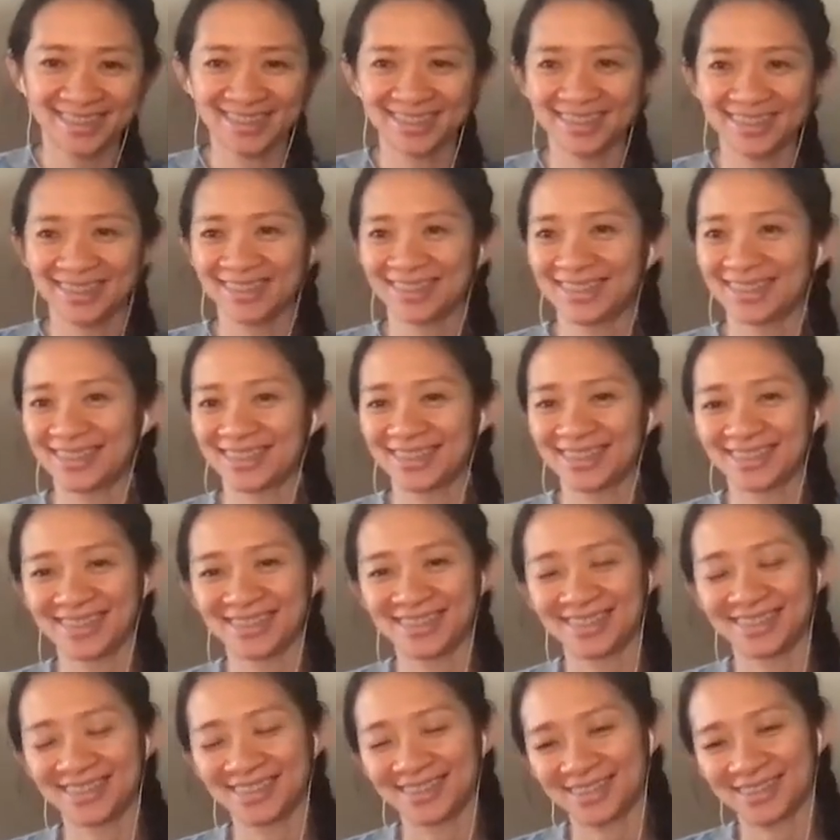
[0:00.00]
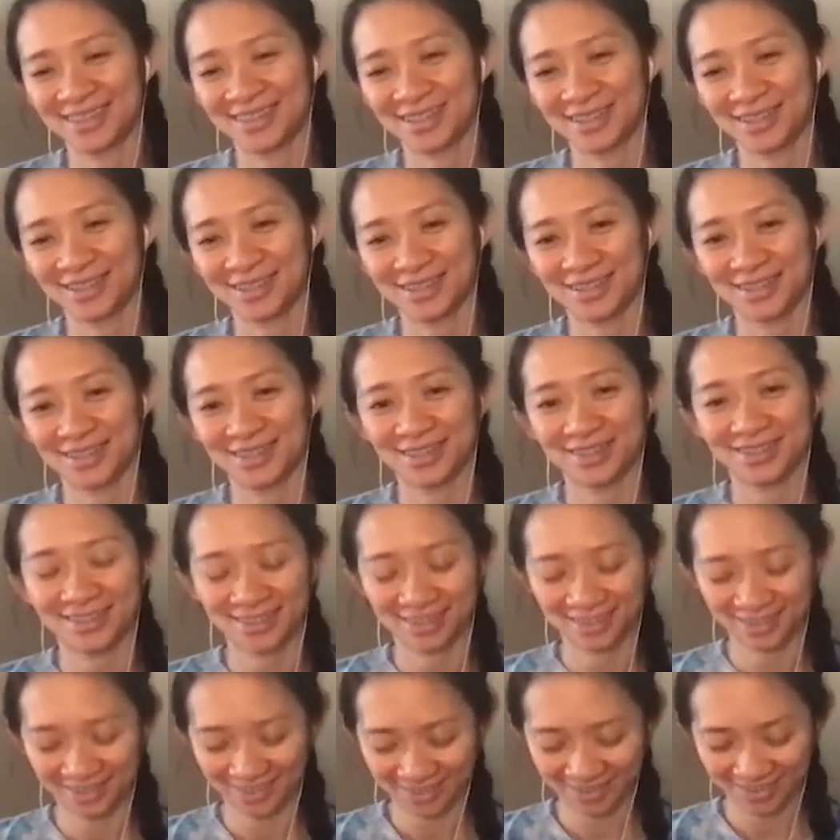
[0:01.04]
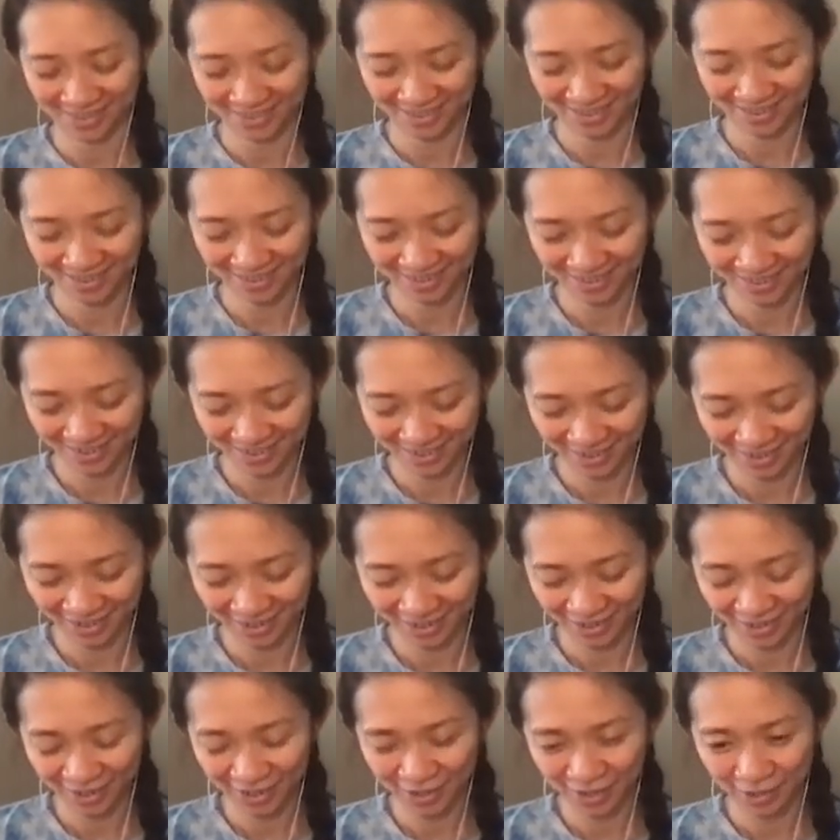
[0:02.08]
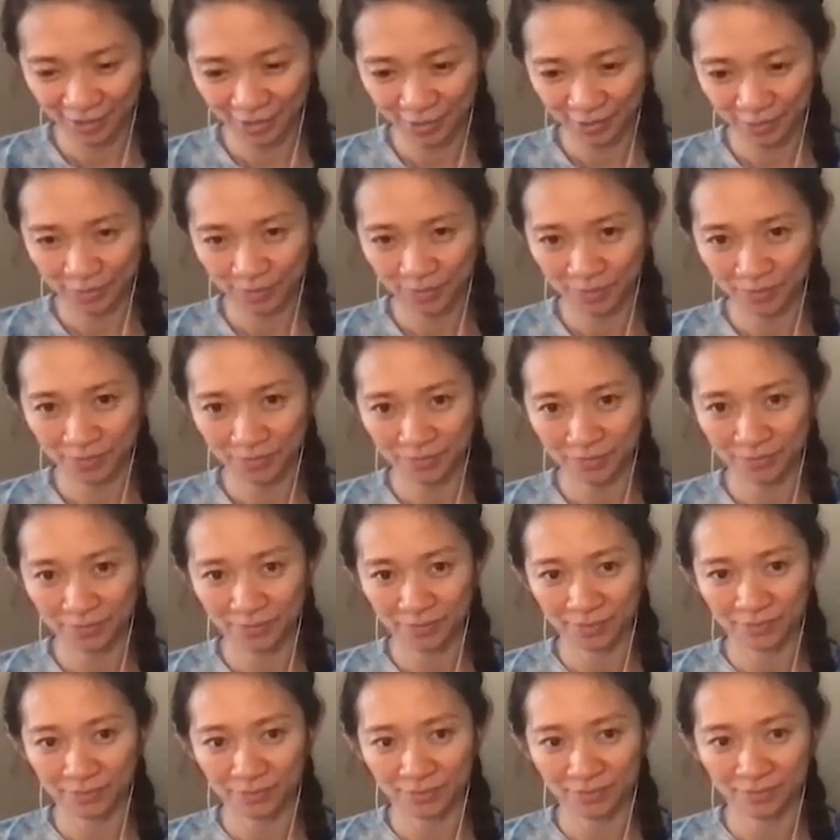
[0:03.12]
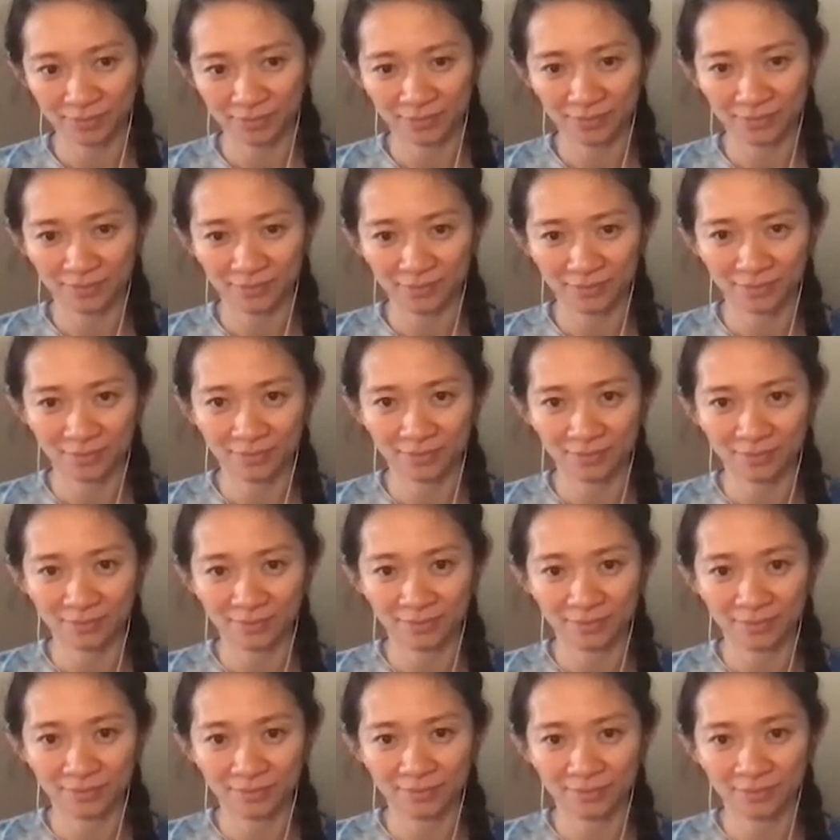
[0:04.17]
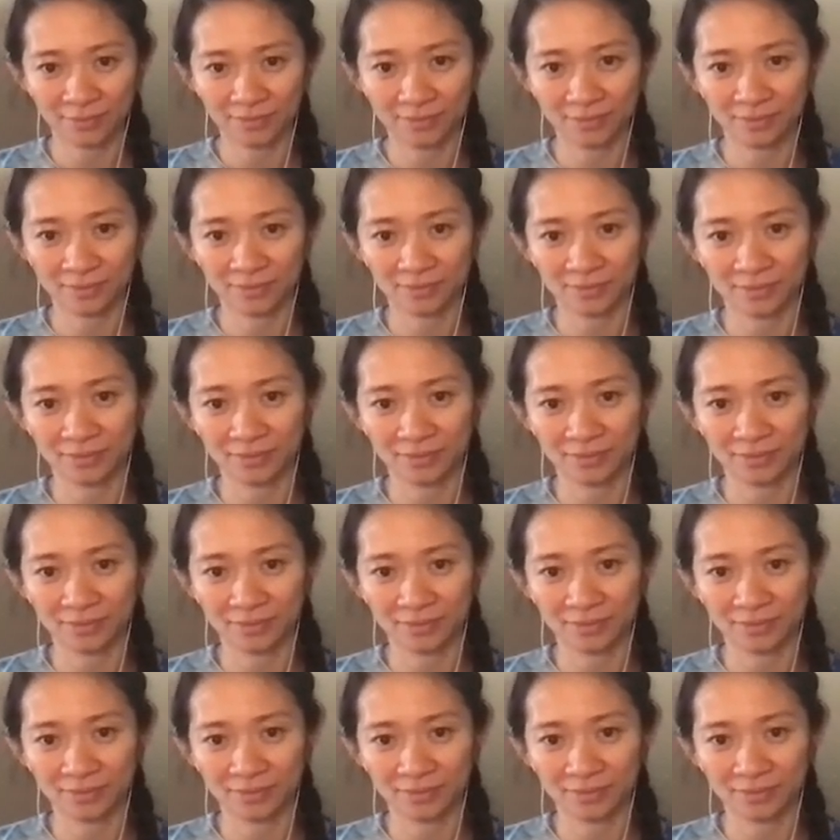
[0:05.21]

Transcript: (not speaking)